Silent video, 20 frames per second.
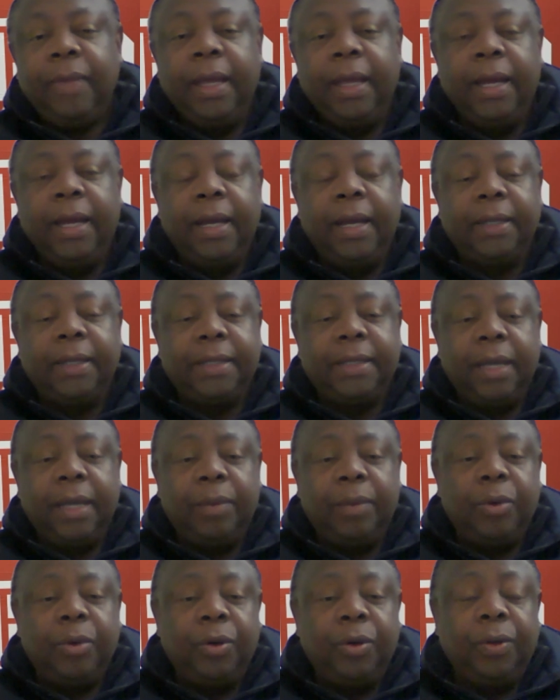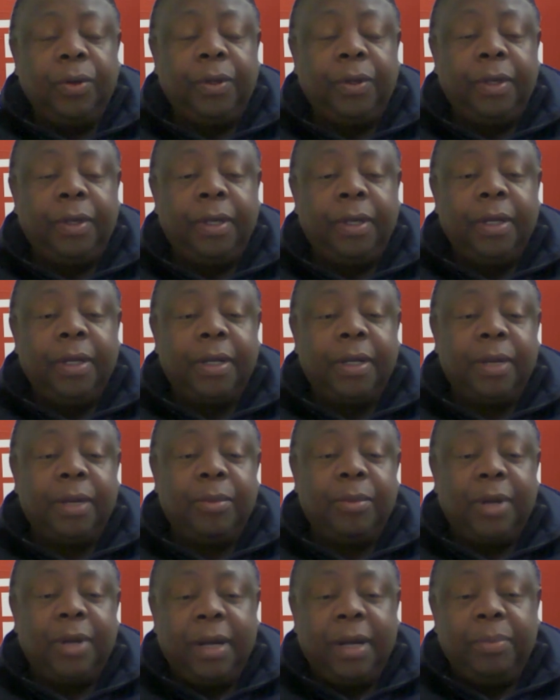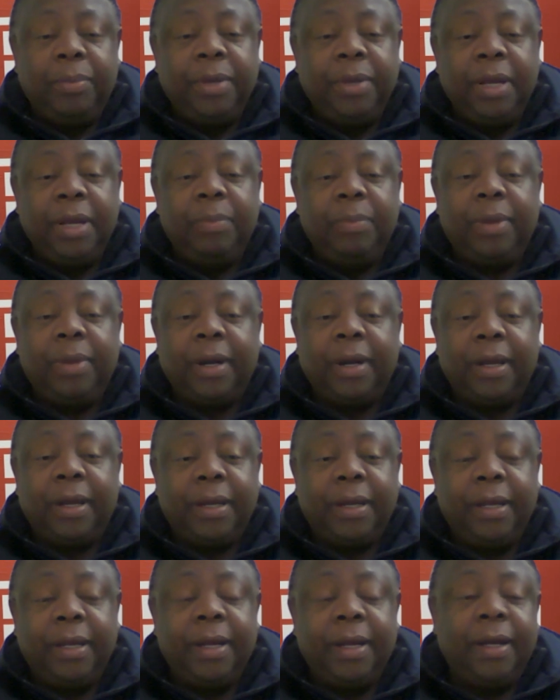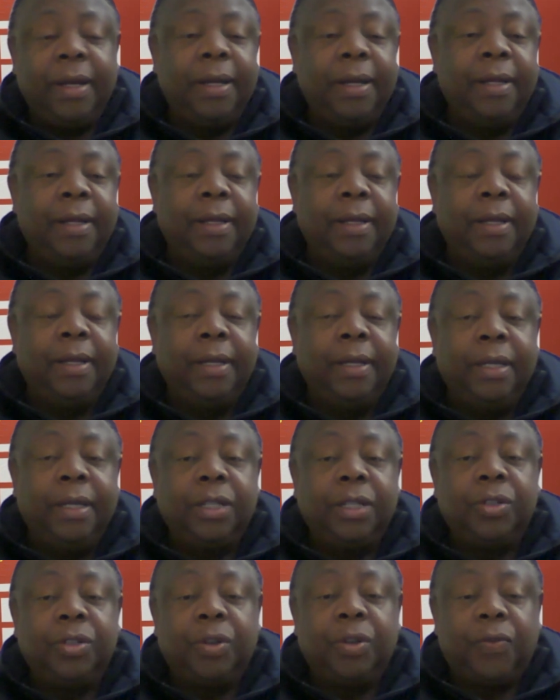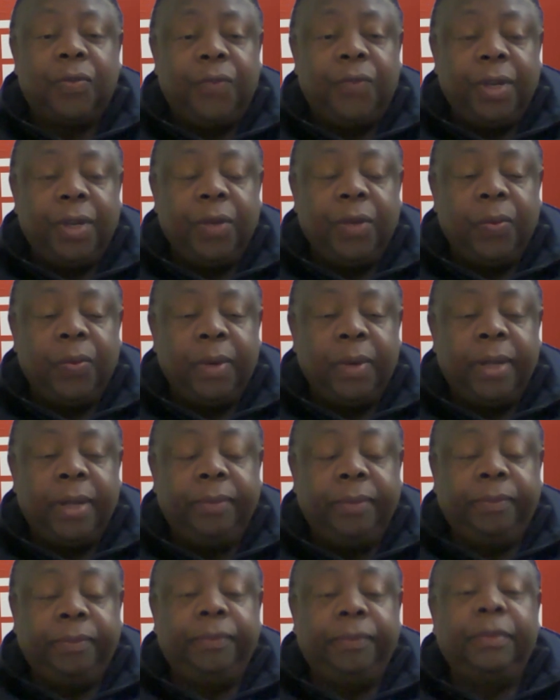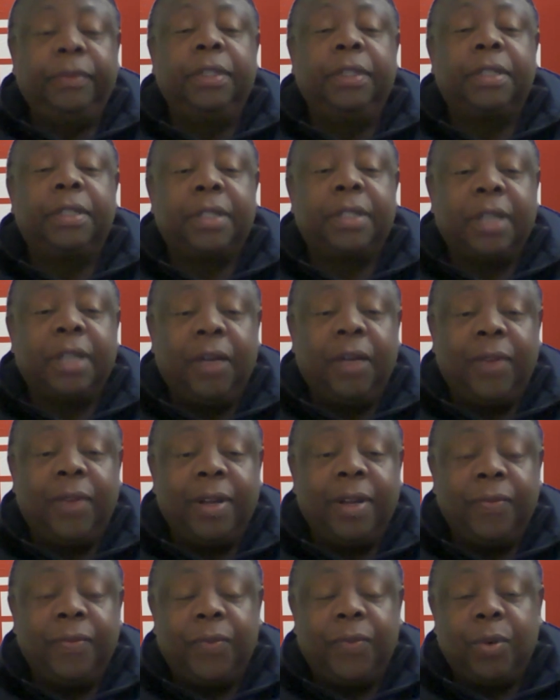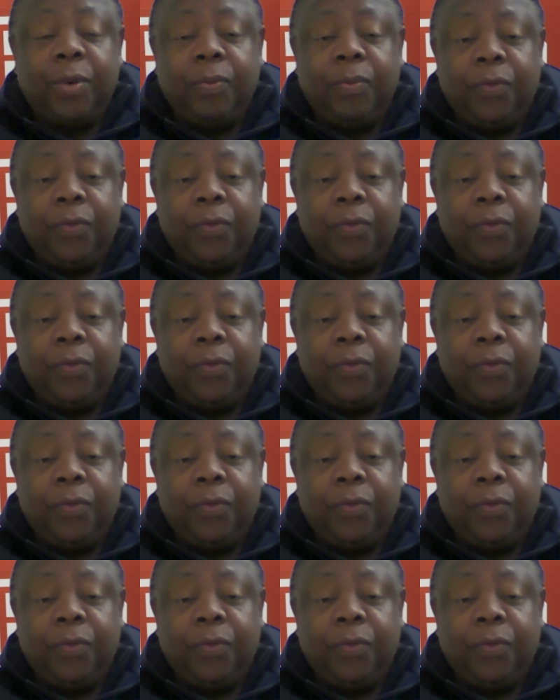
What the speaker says: Tabo Ramhapi Epakania is not feeling well, is recovering from